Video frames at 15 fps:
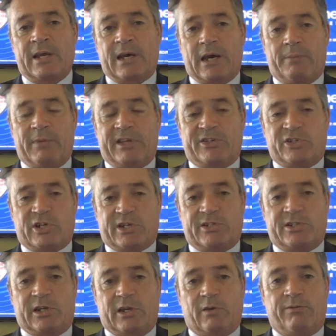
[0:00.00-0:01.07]
It's
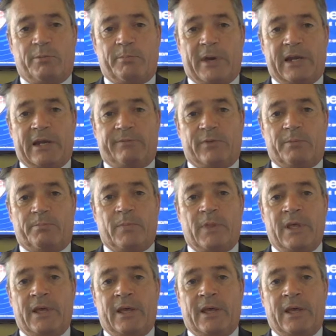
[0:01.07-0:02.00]
just for many of them,